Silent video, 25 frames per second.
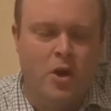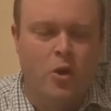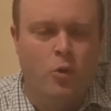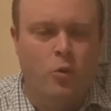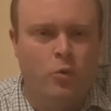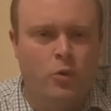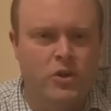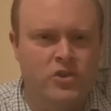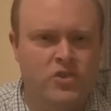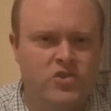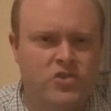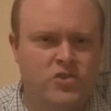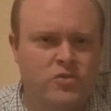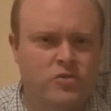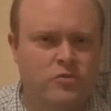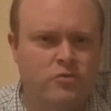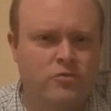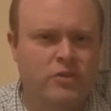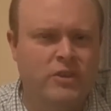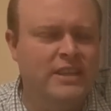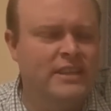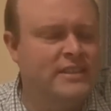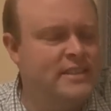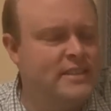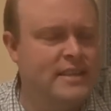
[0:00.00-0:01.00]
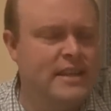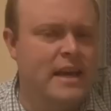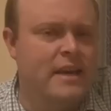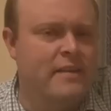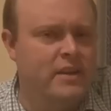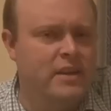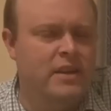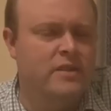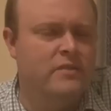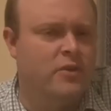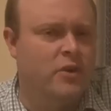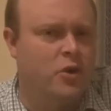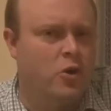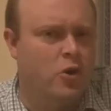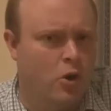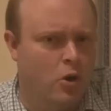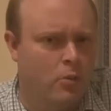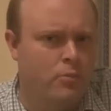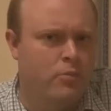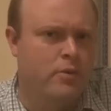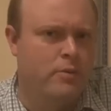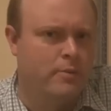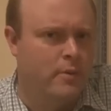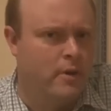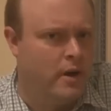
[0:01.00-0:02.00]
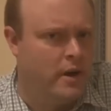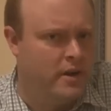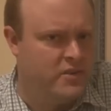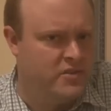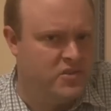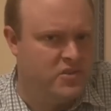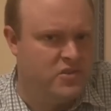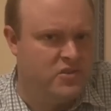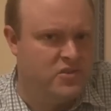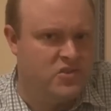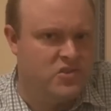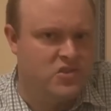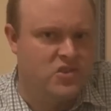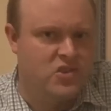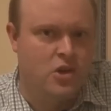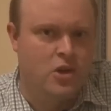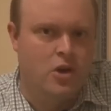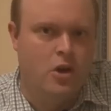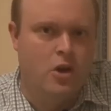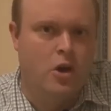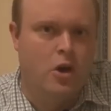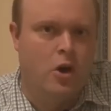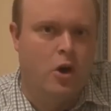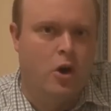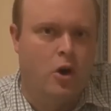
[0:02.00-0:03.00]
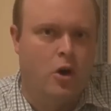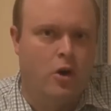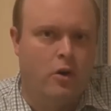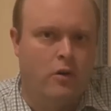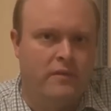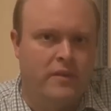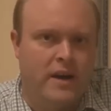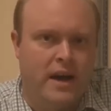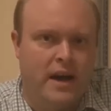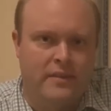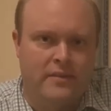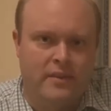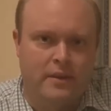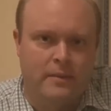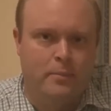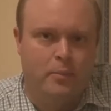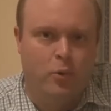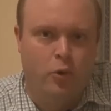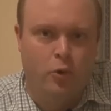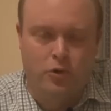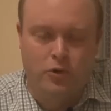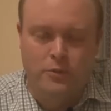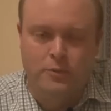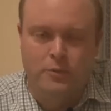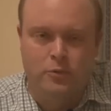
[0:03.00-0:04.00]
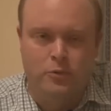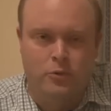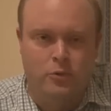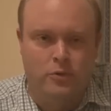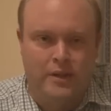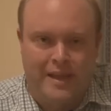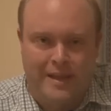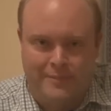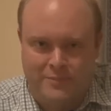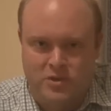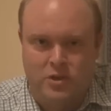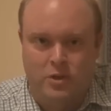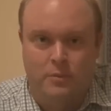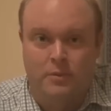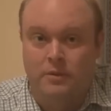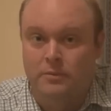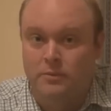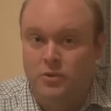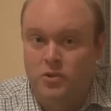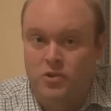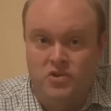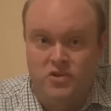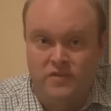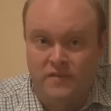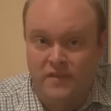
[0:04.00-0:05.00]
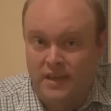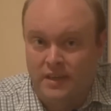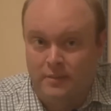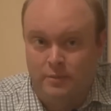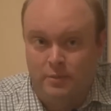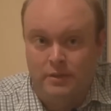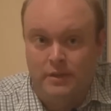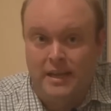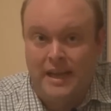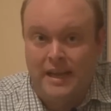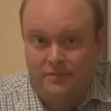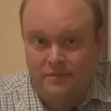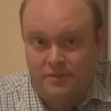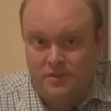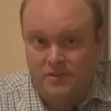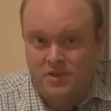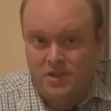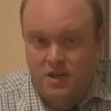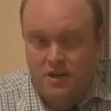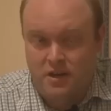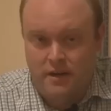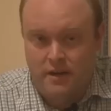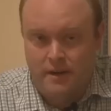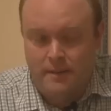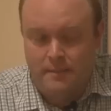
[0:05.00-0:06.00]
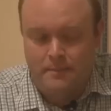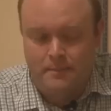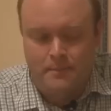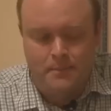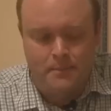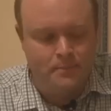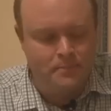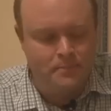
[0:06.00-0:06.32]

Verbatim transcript: which really didn't have any of the compromises of other portable or laptop computers available at the time.